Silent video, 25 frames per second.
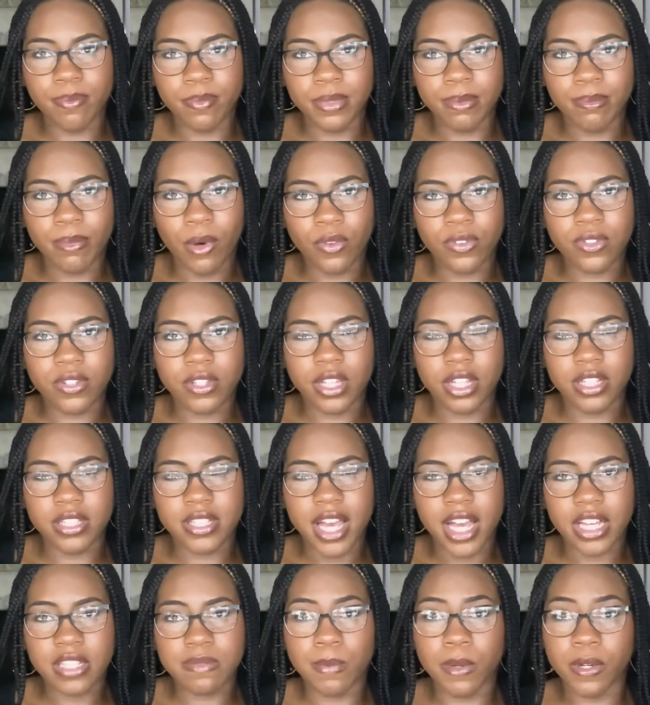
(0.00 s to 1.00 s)
most of the
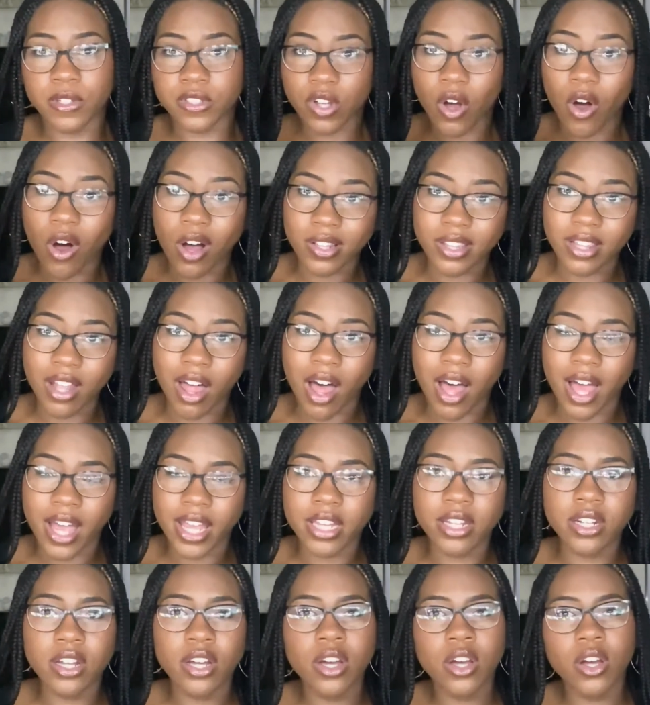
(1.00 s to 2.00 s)
textbooks
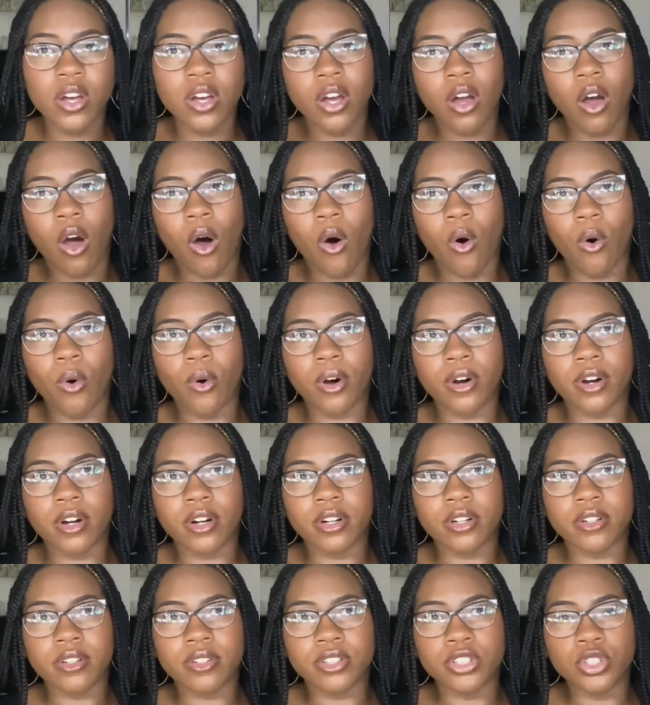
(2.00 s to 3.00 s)
online,
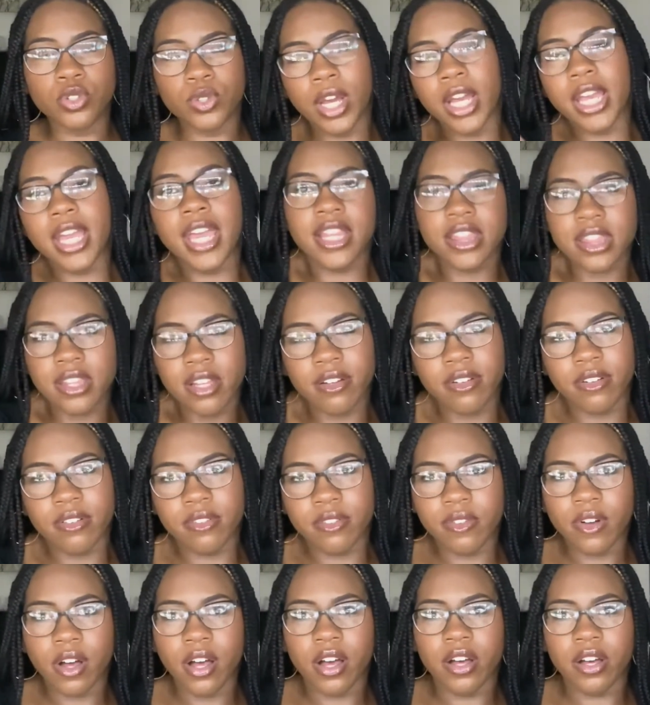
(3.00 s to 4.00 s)
or you could get
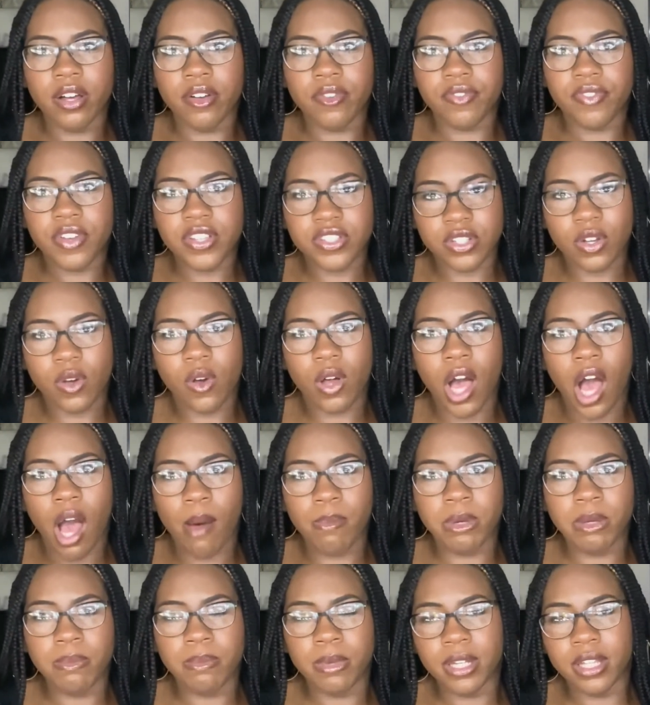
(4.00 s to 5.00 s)
the physical
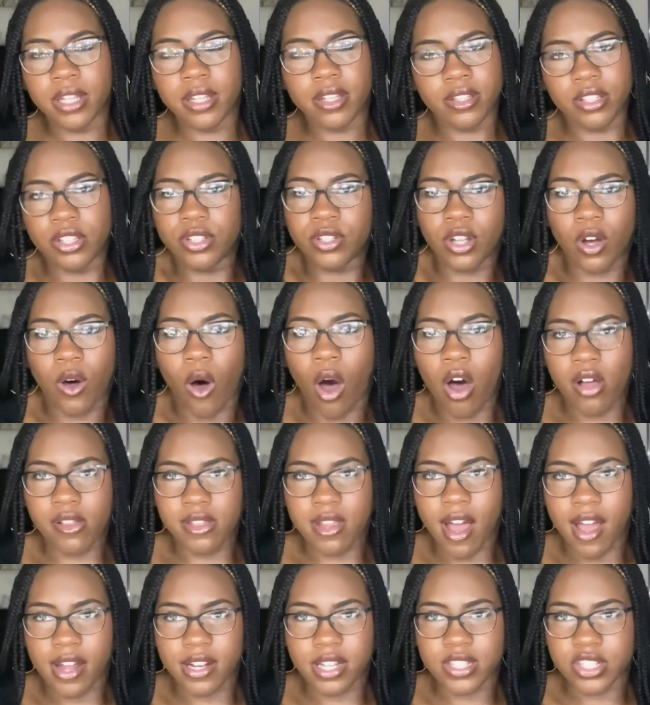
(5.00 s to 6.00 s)
copy, but you know,
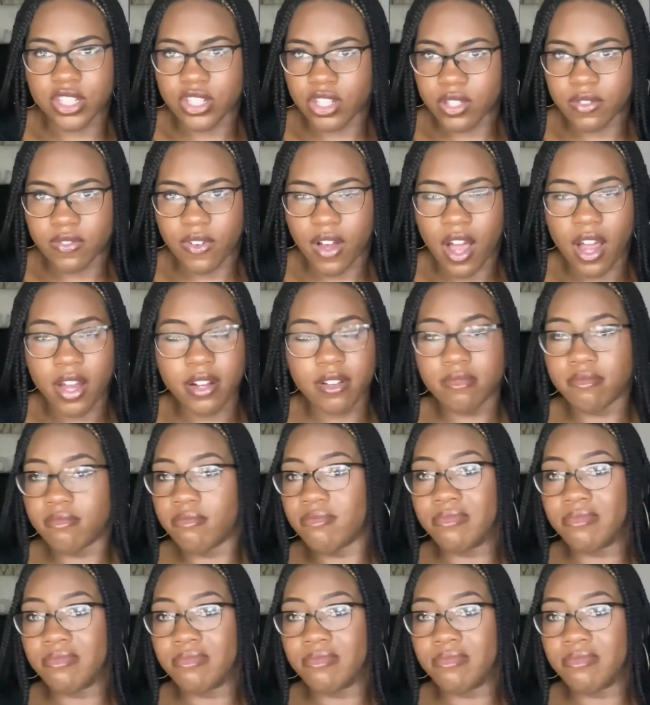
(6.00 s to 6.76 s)
online is just fine.